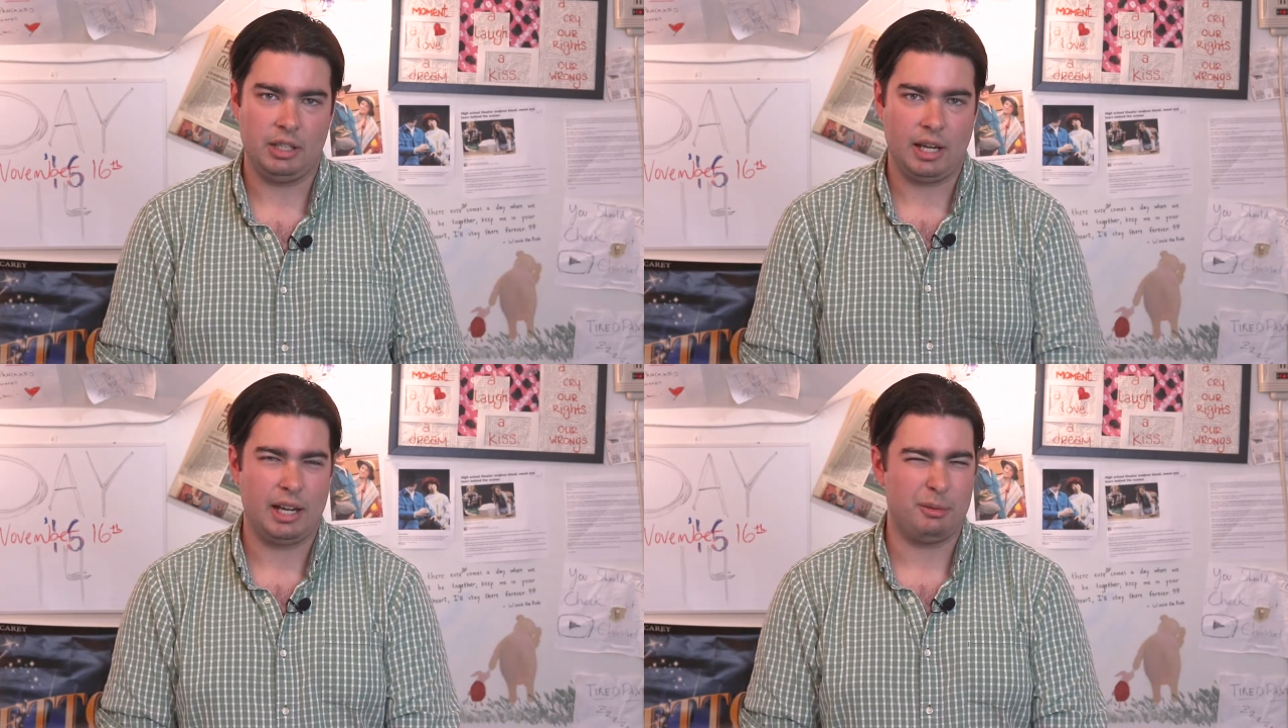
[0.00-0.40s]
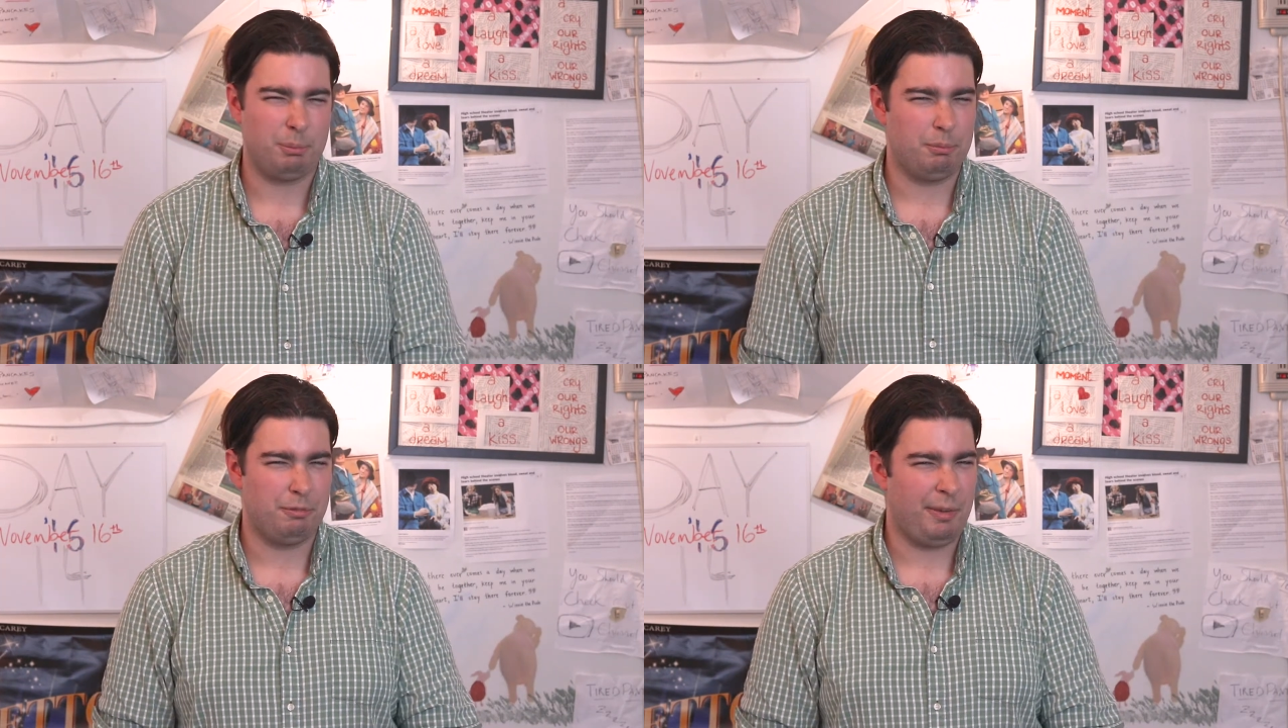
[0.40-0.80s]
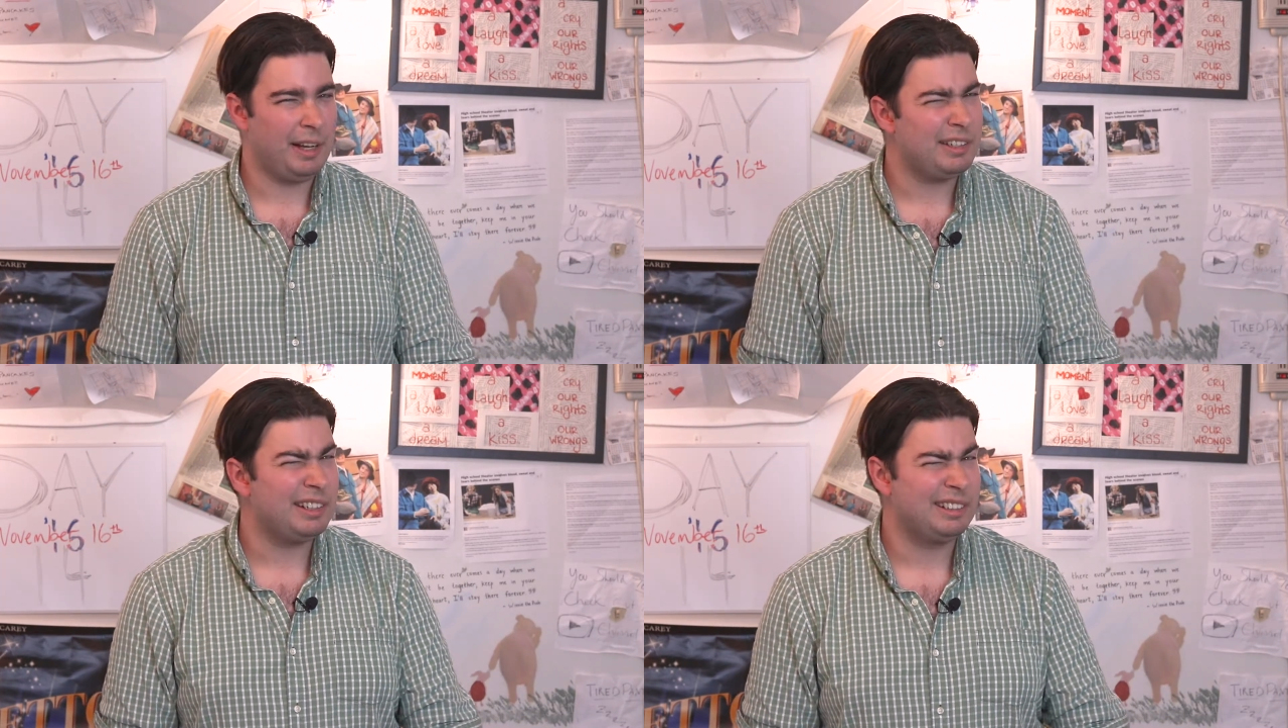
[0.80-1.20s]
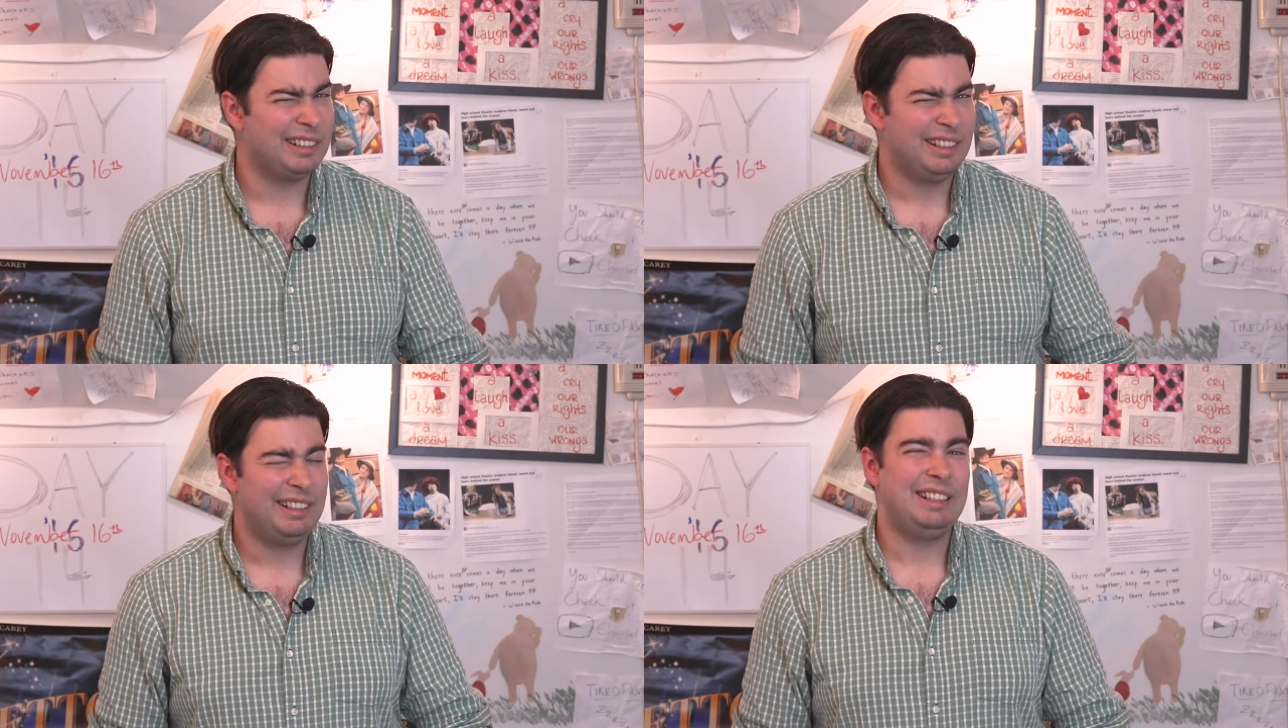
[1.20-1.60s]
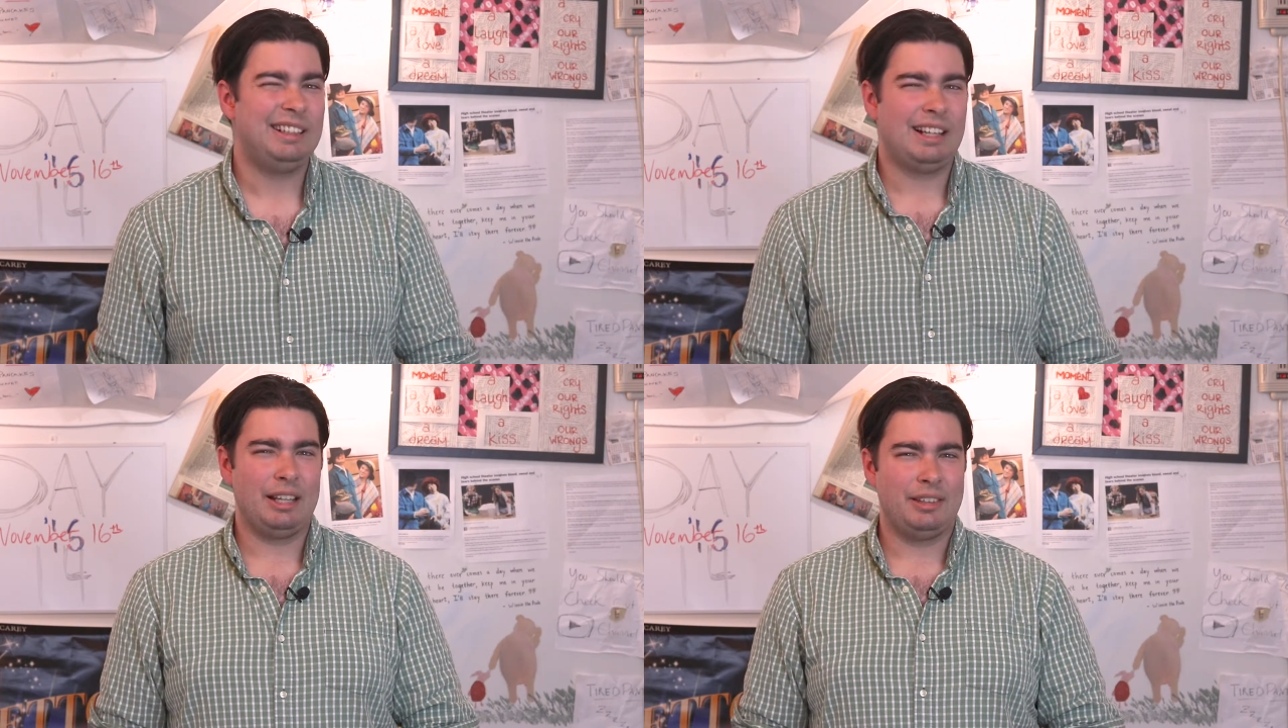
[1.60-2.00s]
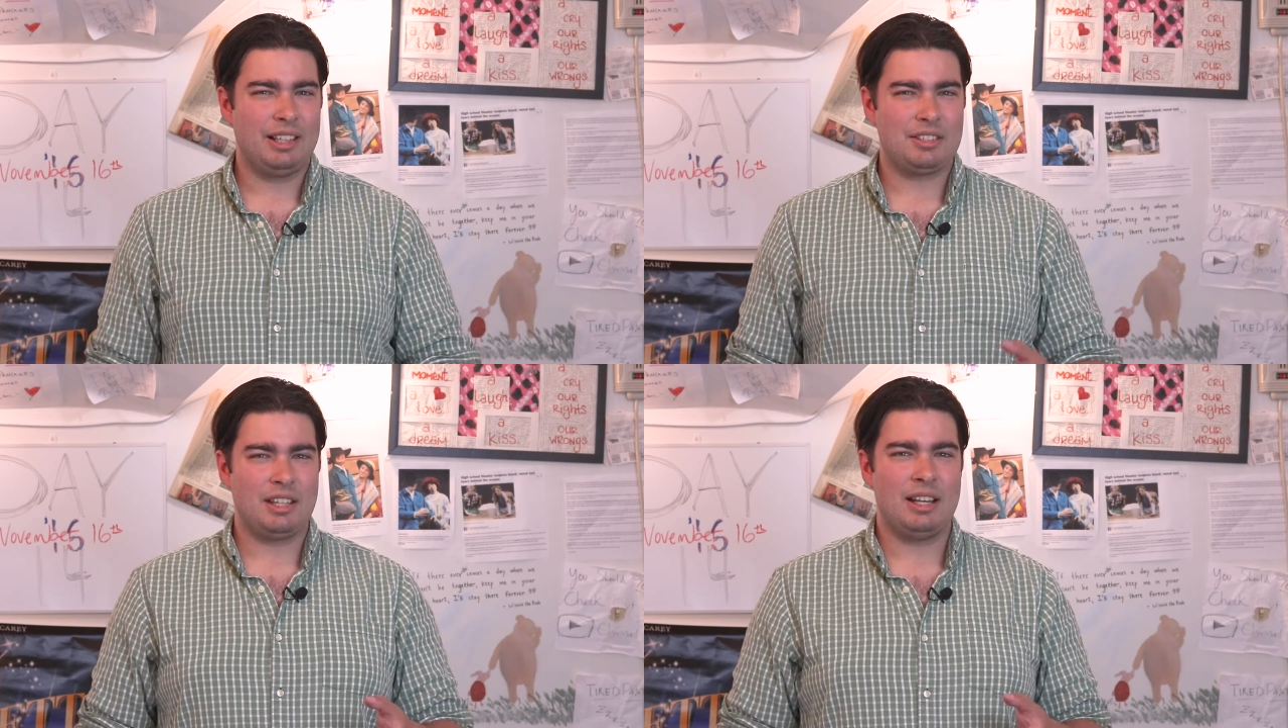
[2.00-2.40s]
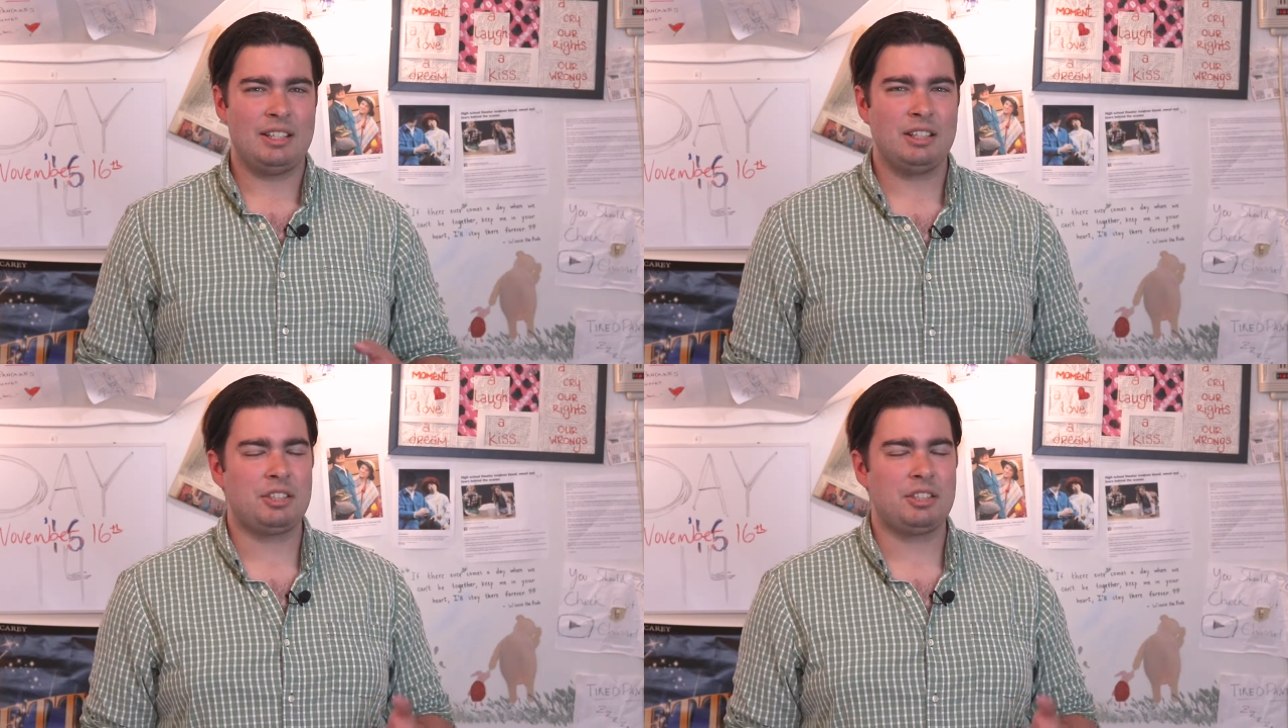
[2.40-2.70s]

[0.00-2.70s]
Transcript: he kind of faked it, I think is the idea.